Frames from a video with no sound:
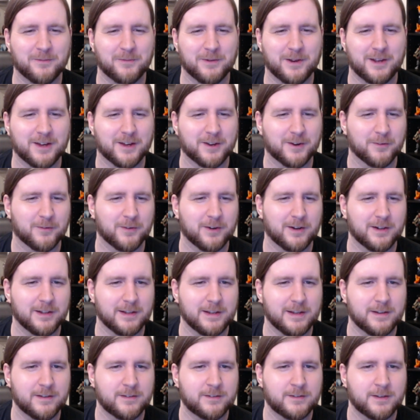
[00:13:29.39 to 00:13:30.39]
And we cut over to
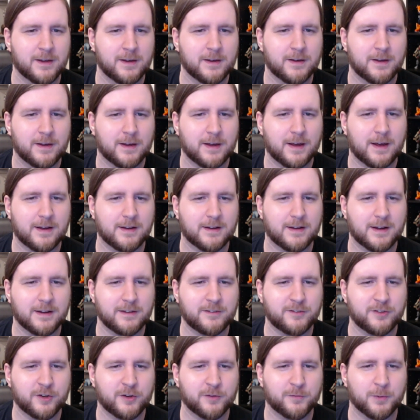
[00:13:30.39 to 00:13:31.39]
Leez. I, I
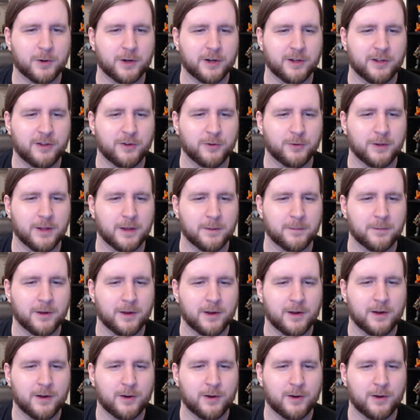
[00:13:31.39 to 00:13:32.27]
should have brought a Q-tip.